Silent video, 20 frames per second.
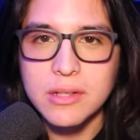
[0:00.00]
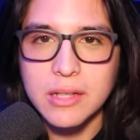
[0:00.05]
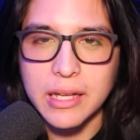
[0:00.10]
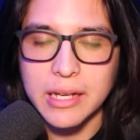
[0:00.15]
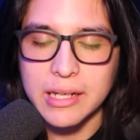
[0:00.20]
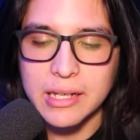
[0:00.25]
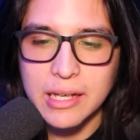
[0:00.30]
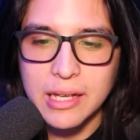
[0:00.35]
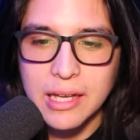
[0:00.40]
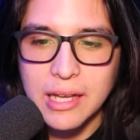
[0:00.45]

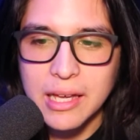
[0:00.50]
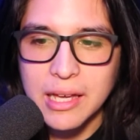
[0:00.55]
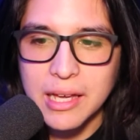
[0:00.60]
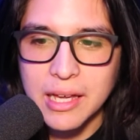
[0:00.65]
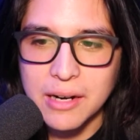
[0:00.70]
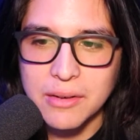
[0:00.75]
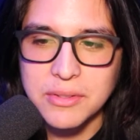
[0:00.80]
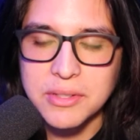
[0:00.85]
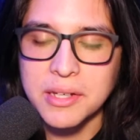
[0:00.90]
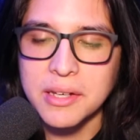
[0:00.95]
Like,
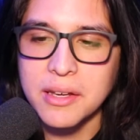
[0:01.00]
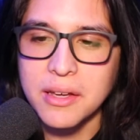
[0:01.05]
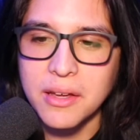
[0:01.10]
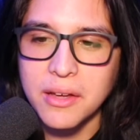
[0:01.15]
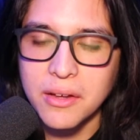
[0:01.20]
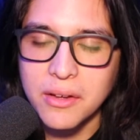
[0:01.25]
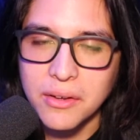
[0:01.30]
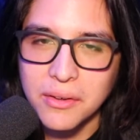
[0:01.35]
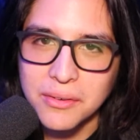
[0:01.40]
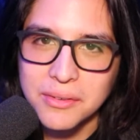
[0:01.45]
and I was like,
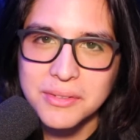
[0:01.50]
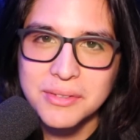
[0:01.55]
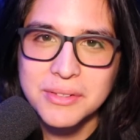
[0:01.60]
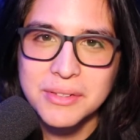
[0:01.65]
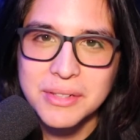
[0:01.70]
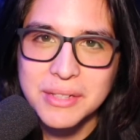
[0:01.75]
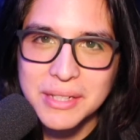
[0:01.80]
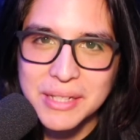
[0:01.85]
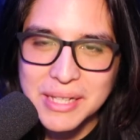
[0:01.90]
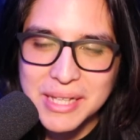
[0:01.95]
"Oh."
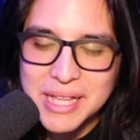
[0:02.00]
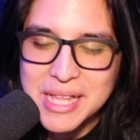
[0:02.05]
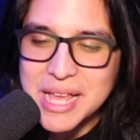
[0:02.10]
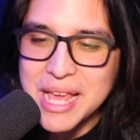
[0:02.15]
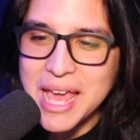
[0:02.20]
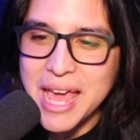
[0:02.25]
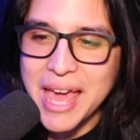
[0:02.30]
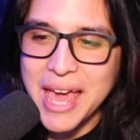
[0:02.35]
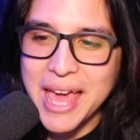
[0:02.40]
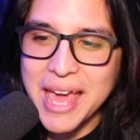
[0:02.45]

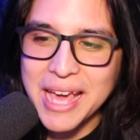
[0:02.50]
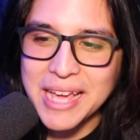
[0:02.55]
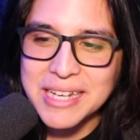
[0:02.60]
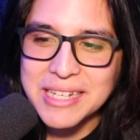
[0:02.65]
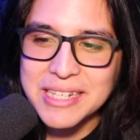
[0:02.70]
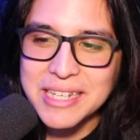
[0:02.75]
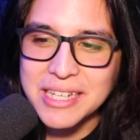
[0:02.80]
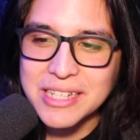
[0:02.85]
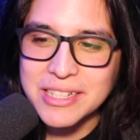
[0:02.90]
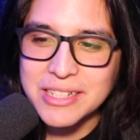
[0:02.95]

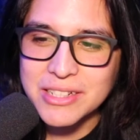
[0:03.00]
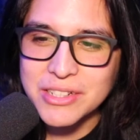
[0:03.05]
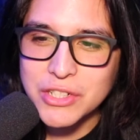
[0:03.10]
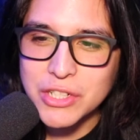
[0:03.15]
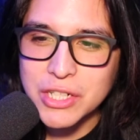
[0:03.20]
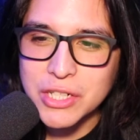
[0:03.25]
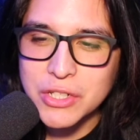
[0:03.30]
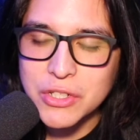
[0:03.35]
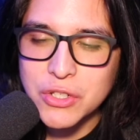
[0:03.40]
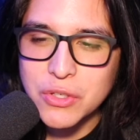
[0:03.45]
And
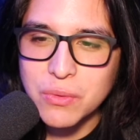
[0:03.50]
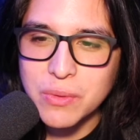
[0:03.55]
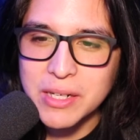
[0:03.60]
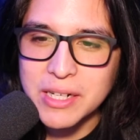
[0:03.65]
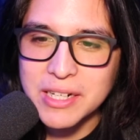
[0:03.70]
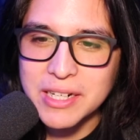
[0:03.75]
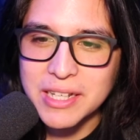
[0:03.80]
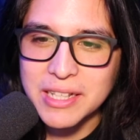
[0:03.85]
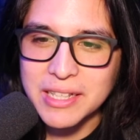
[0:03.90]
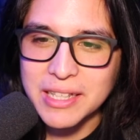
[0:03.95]
she
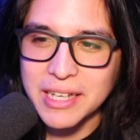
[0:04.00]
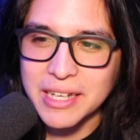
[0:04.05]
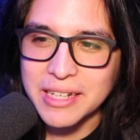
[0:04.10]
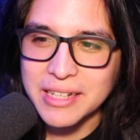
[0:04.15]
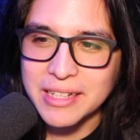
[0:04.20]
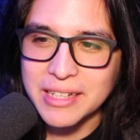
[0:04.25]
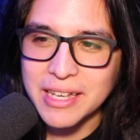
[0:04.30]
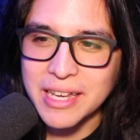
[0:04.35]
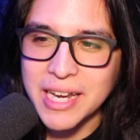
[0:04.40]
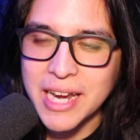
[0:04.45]
treated it
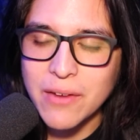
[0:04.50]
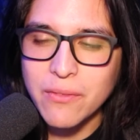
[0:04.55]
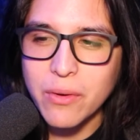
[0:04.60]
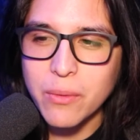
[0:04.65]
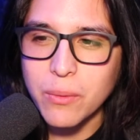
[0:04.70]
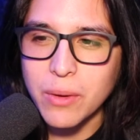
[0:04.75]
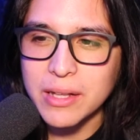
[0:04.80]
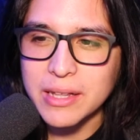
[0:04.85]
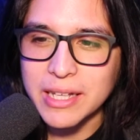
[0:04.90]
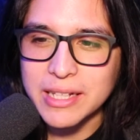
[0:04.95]
like, and
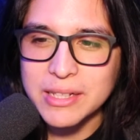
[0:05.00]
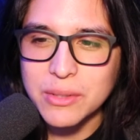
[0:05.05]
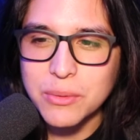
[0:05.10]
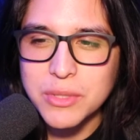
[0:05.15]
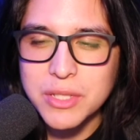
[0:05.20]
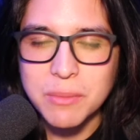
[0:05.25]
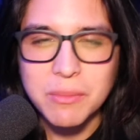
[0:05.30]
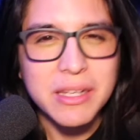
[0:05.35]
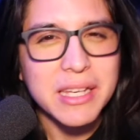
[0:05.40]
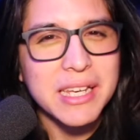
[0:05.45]
everyone, like, there were
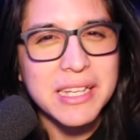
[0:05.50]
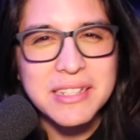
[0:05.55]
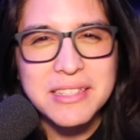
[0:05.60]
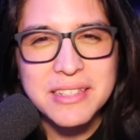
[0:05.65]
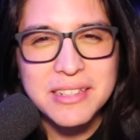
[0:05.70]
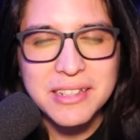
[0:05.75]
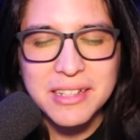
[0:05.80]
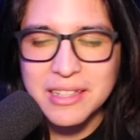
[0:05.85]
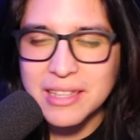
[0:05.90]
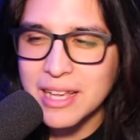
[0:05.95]
some kids
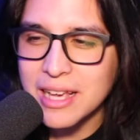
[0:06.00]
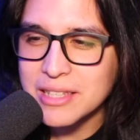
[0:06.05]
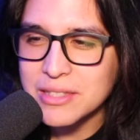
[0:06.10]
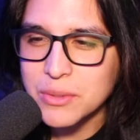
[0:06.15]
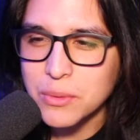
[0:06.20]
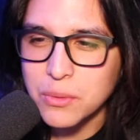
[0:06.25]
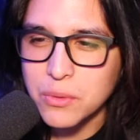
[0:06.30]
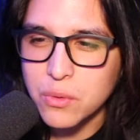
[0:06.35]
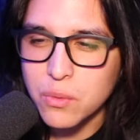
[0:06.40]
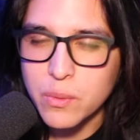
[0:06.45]
in the class
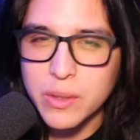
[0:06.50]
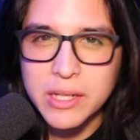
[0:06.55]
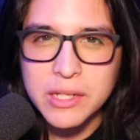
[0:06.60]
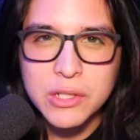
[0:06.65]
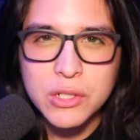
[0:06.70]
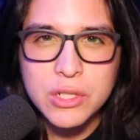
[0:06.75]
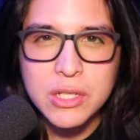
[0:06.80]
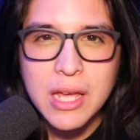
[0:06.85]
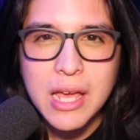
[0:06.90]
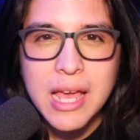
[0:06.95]
who
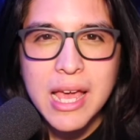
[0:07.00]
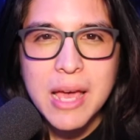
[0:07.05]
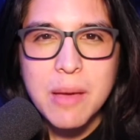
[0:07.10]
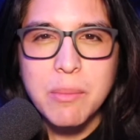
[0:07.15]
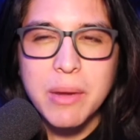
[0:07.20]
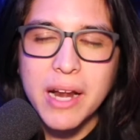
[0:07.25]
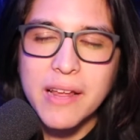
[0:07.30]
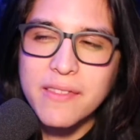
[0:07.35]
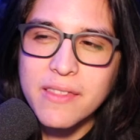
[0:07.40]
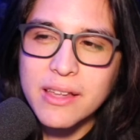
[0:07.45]
cringed,
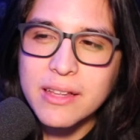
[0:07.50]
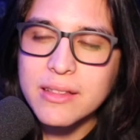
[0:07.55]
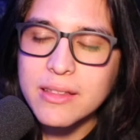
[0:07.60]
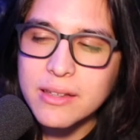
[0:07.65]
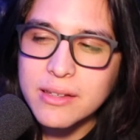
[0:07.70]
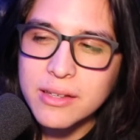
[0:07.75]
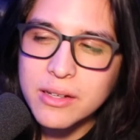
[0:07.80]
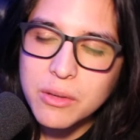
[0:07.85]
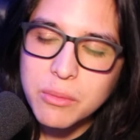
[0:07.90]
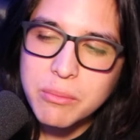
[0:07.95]
but I think,
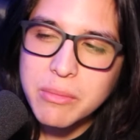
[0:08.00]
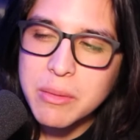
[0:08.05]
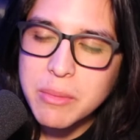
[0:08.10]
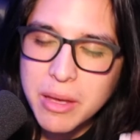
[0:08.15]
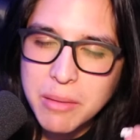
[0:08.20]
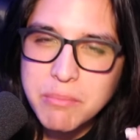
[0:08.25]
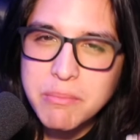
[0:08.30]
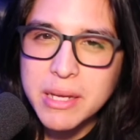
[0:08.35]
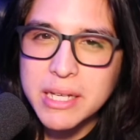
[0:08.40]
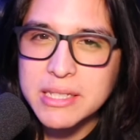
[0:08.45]
you know,
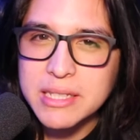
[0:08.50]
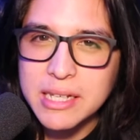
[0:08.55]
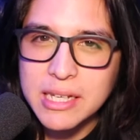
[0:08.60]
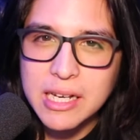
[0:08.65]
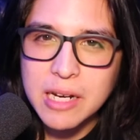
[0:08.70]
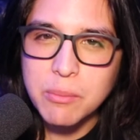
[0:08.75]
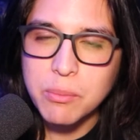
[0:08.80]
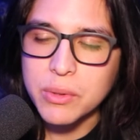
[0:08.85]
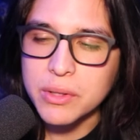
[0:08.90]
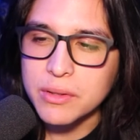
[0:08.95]
maybe I'm mixing
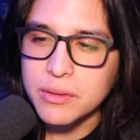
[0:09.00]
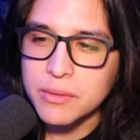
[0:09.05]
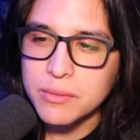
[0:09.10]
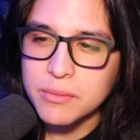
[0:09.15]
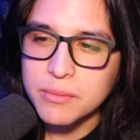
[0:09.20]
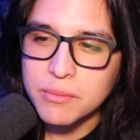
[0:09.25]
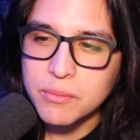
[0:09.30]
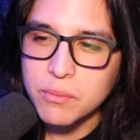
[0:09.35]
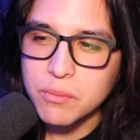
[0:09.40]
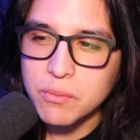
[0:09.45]
it up with
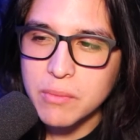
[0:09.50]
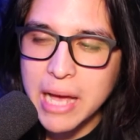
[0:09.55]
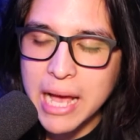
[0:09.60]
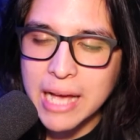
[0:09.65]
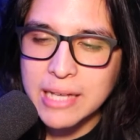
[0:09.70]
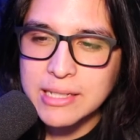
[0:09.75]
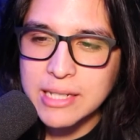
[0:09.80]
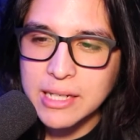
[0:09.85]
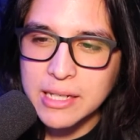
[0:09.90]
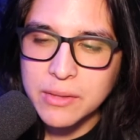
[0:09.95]

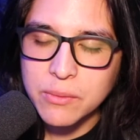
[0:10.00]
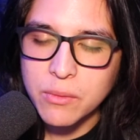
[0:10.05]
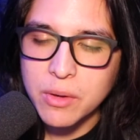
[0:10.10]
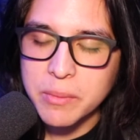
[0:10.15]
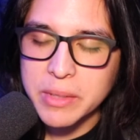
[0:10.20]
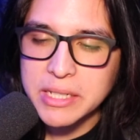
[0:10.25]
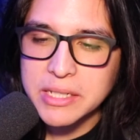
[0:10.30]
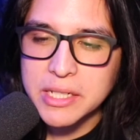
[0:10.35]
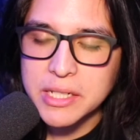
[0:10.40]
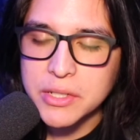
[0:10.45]
asking one
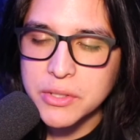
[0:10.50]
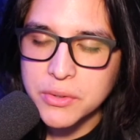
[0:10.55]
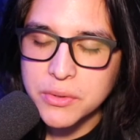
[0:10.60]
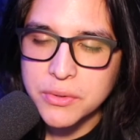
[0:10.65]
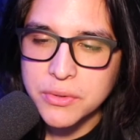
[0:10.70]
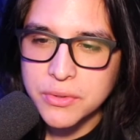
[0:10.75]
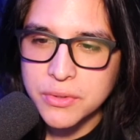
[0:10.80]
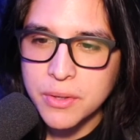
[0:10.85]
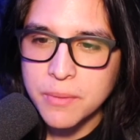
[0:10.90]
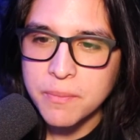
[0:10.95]
of my
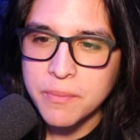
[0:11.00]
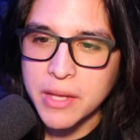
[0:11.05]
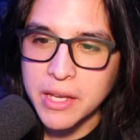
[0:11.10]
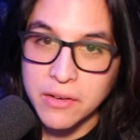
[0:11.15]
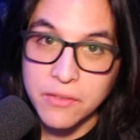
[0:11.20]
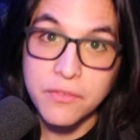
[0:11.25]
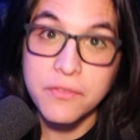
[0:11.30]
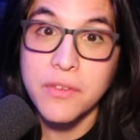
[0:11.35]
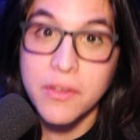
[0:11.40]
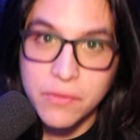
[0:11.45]
teachers
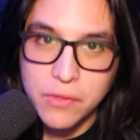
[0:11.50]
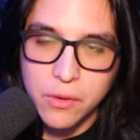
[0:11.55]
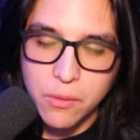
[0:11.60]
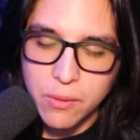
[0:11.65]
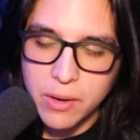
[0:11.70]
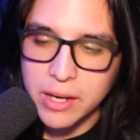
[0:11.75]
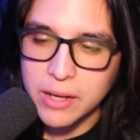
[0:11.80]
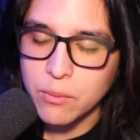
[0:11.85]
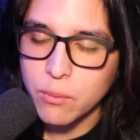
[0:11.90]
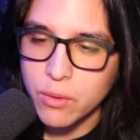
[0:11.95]
in fifth
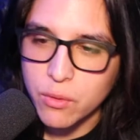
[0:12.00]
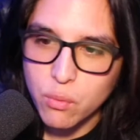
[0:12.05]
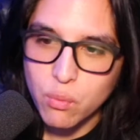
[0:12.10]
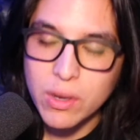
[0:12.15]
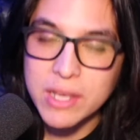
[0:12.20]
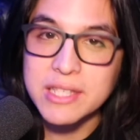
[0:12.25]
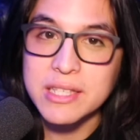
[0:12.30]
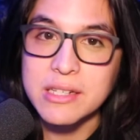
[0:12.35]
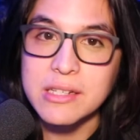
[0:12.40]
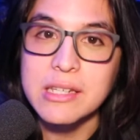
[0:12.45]
grade what
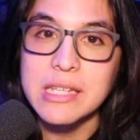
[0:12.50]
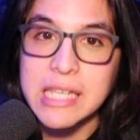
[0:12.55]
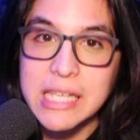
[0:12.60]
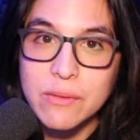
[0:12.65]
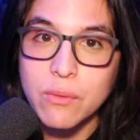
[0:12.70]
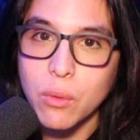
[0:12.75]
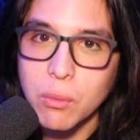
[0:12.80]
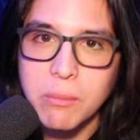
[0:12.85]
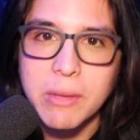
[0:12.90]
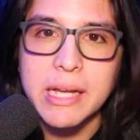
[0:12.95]
Resident
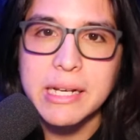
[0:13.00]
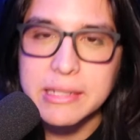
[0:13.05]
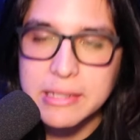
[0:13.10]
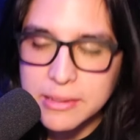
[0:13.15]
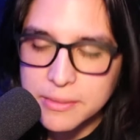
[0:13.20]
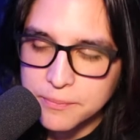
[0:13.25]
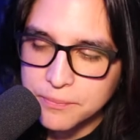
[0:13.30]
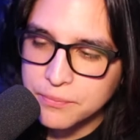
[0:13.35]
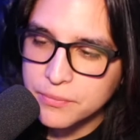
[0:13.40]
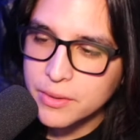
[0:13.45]
Evil
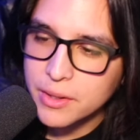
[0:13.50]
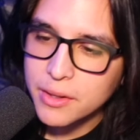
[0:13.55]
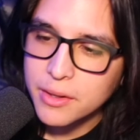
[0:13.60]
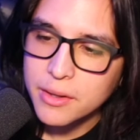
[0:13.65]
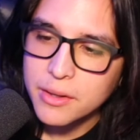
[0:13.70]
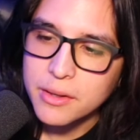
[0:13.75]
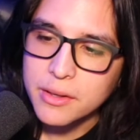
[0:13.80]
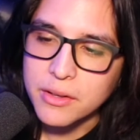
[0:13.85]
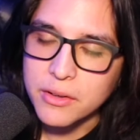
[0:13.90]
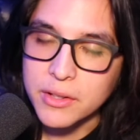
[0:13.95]
meant,
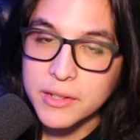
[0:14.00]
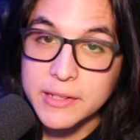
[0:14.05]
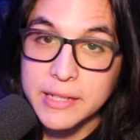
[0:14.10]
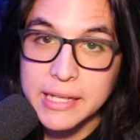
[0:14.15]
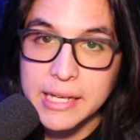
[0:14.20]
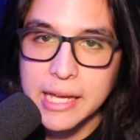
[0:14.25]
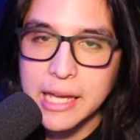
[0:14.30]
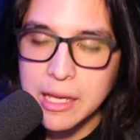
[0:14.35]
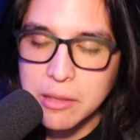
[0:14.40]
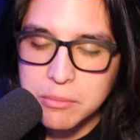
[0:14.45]
you know, like
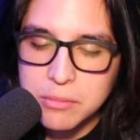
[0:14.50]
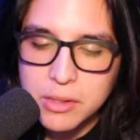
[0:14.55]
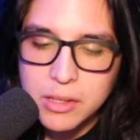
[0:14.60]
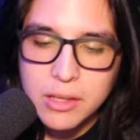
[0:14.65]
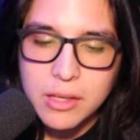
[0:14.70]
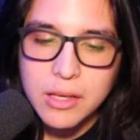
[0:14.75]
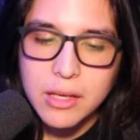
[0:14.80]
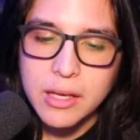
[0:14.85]
the game.